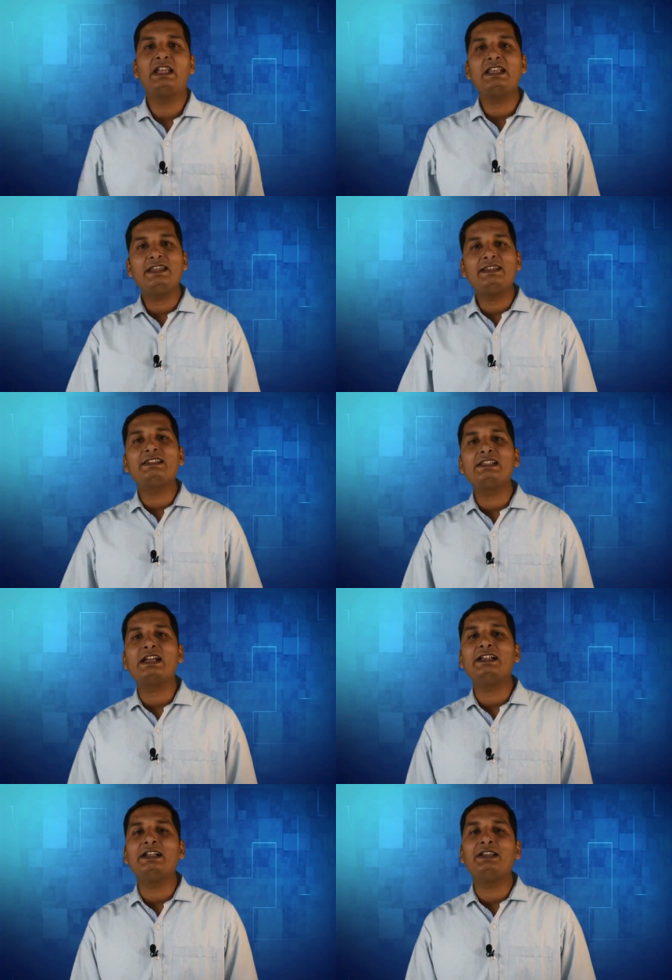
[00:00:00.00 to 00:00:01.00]
can easily
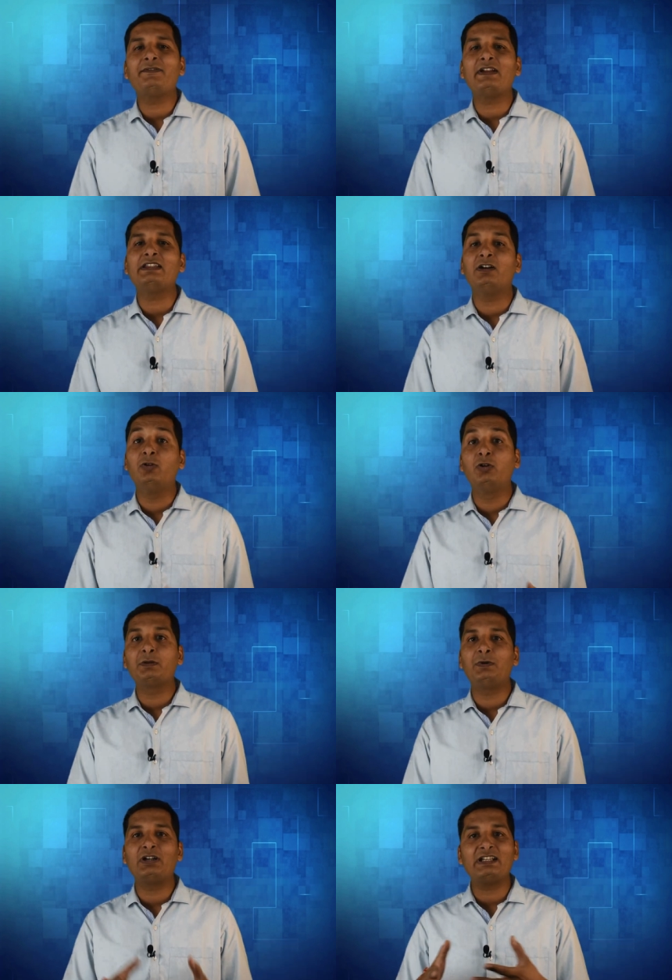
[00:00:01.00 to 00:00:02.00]
identify the
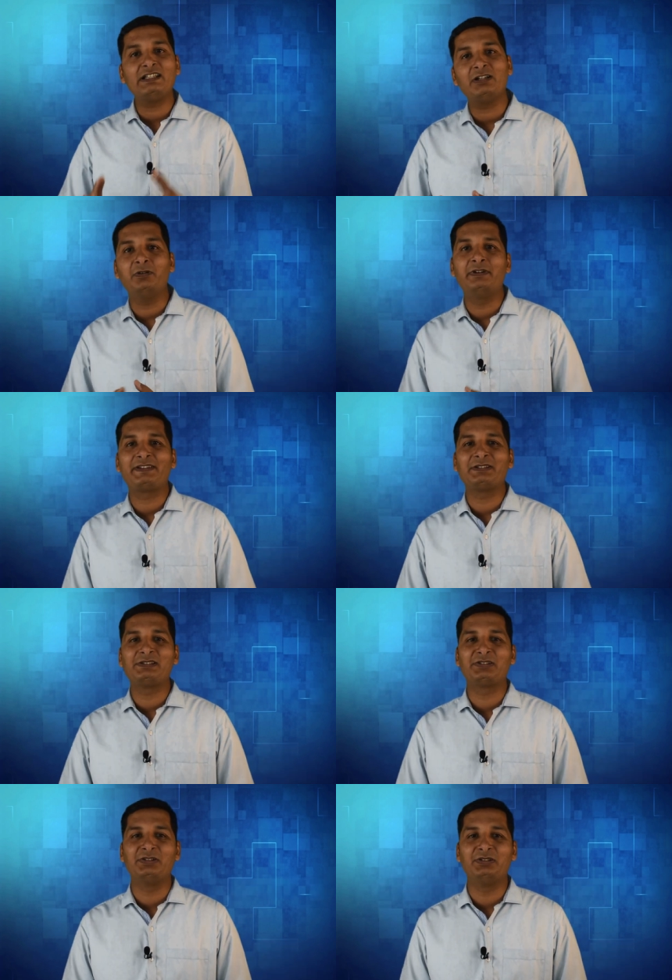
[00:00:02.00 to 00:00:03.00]
overbought and the
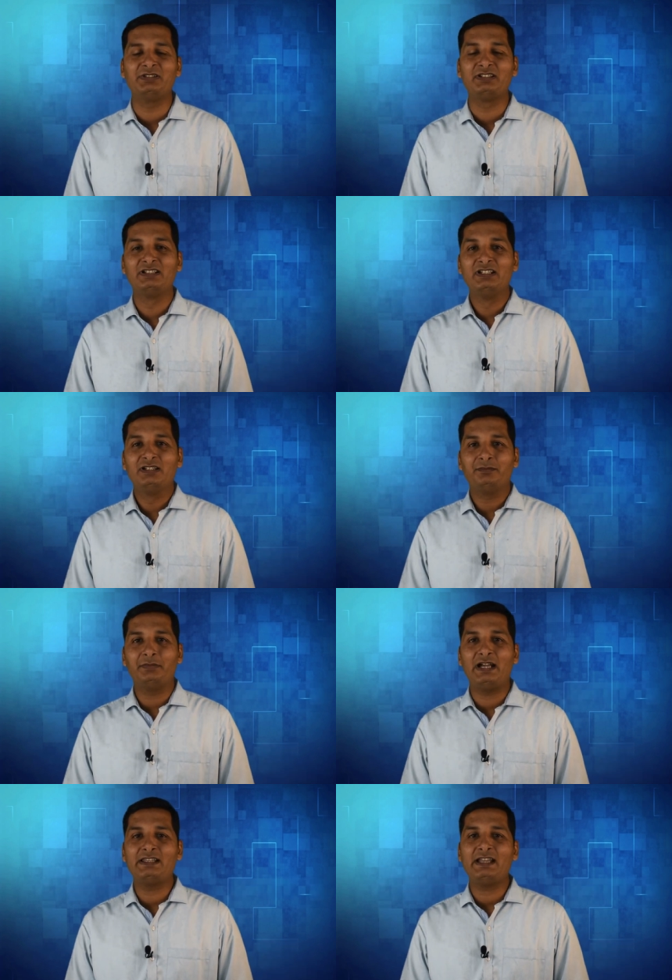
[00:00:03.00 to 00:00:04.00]
oversold zone
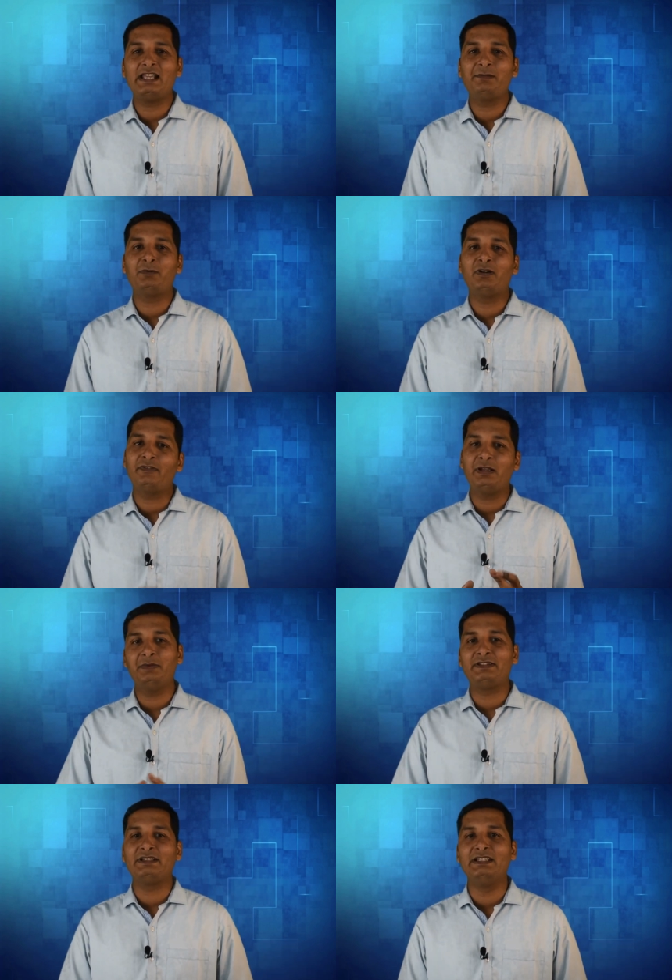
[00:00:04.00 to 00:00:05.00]
by the help of
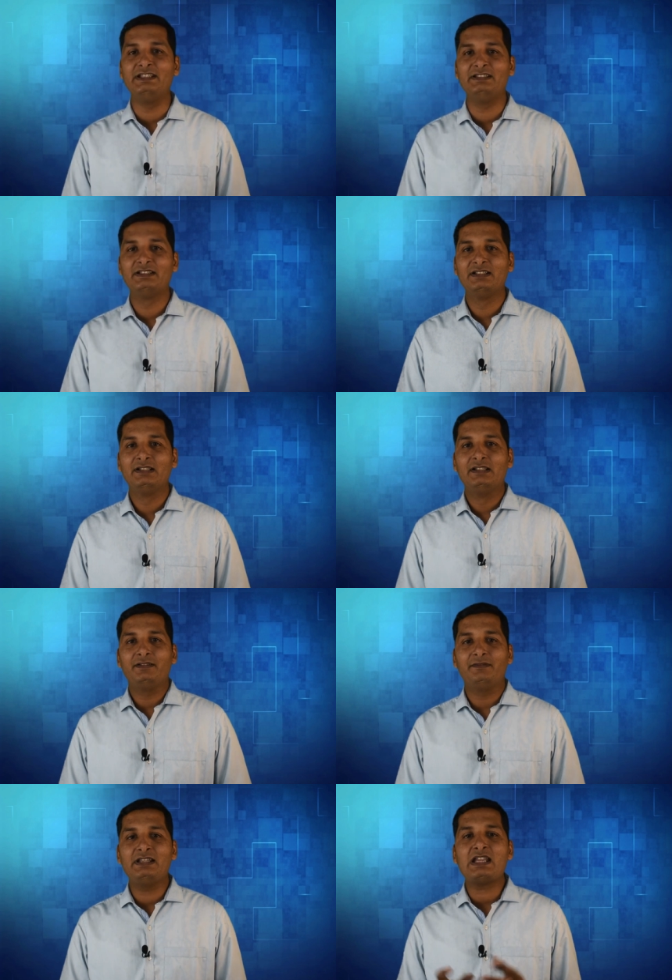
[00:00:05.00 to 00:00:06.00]
MACD.
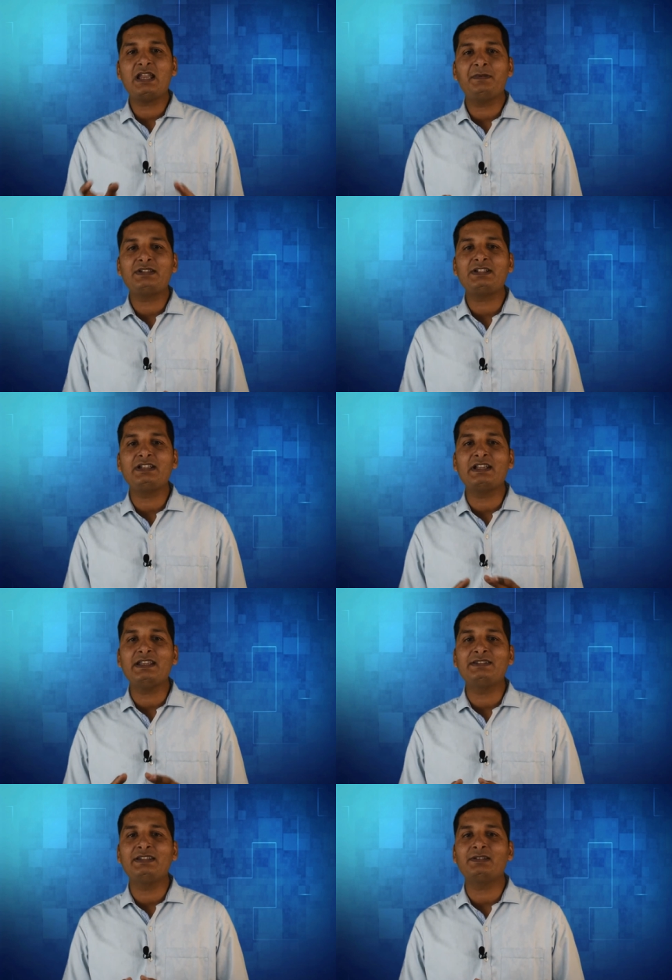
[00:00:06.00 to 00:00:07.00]
When the MACD
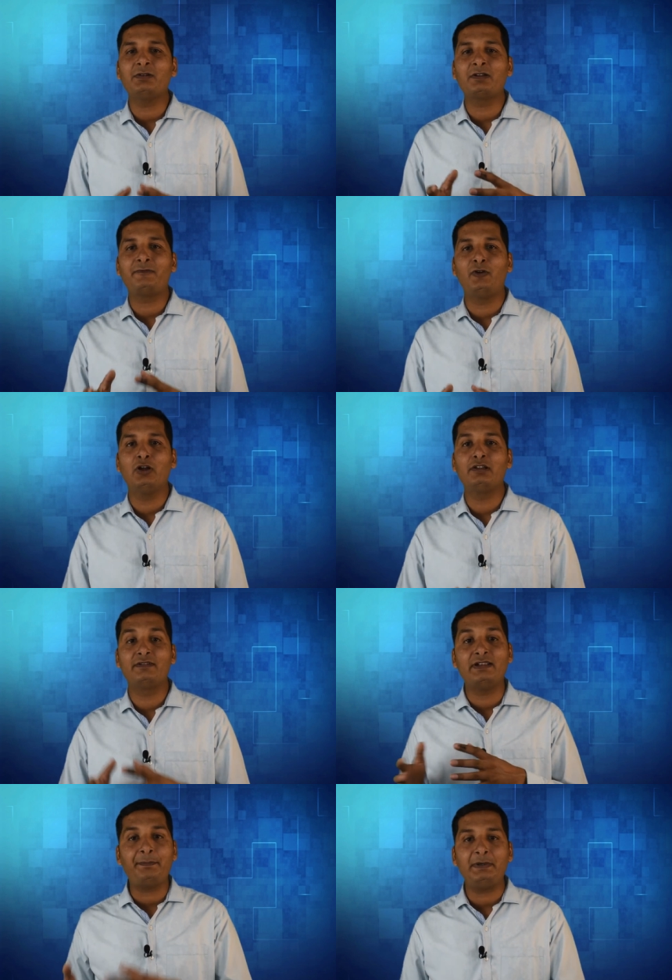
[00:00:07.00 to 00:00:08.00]
rises or
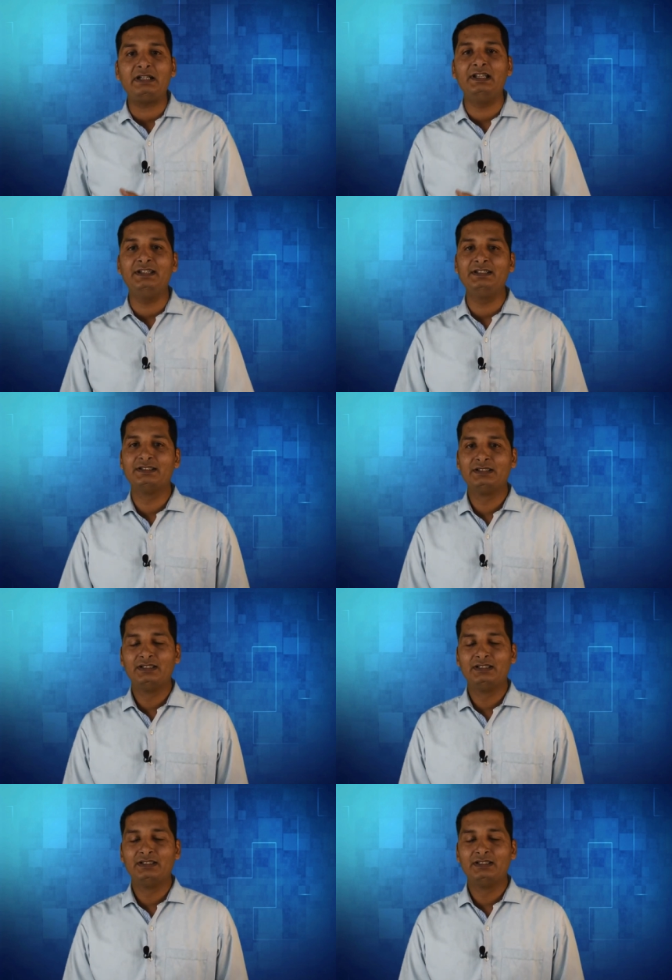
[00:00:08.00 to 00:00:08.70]
falls rapidly,